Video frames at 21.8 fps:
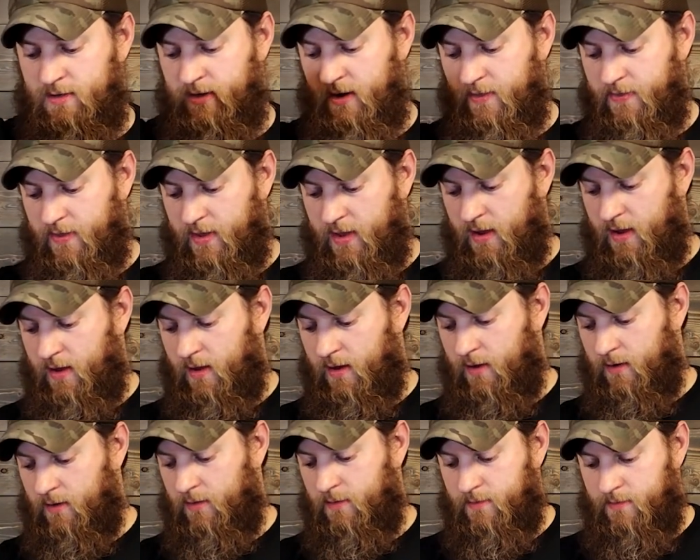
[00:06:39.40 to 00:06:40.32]
And
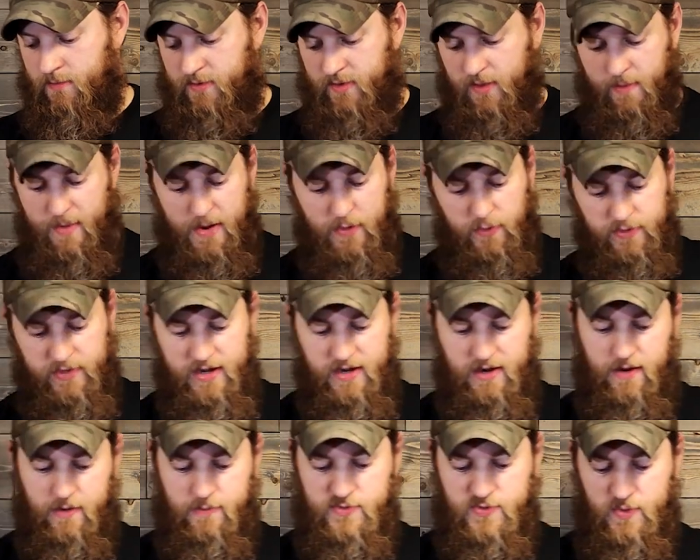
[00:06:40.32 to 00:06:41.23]
then the mount that
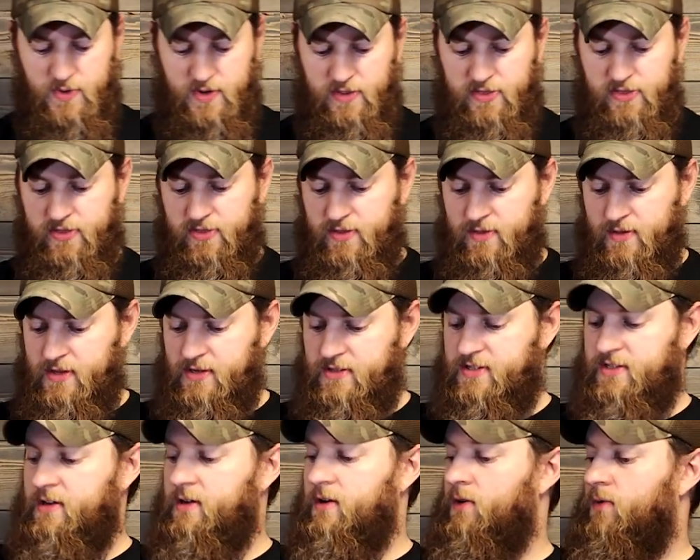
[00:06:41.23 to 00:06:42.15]
it comes with
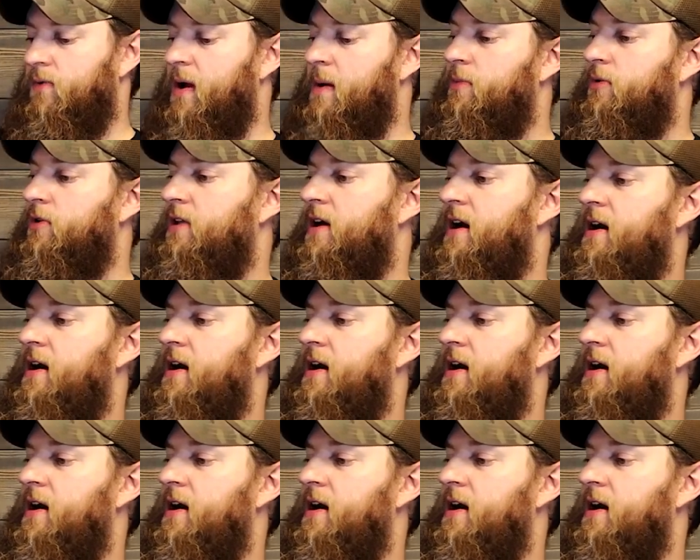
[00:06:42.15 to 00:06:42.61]
is their Rebel